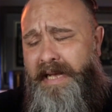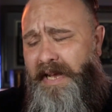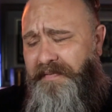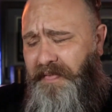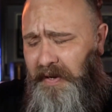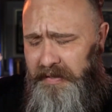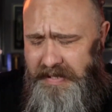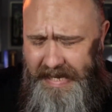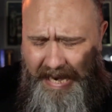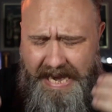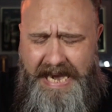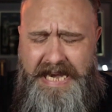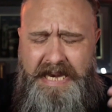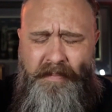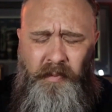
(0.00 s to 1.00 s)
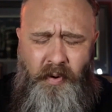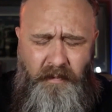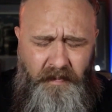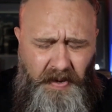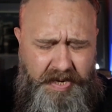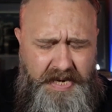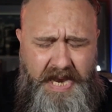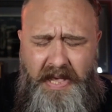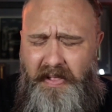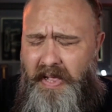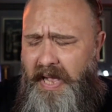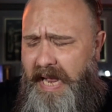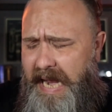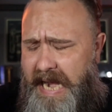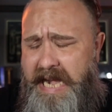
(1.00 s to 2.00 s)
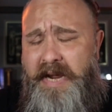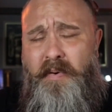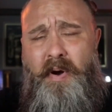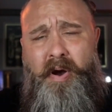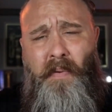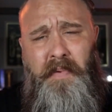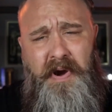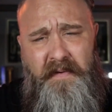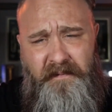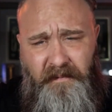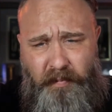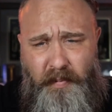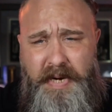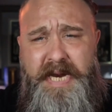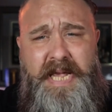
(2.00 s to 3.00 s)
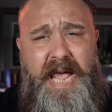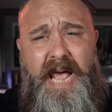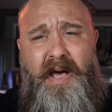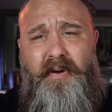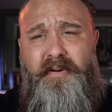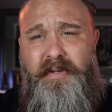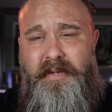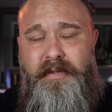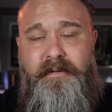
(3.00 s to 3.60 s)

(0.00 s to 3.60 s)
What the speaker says: if there's any more vanilla anywhere, I'm gonna freak out.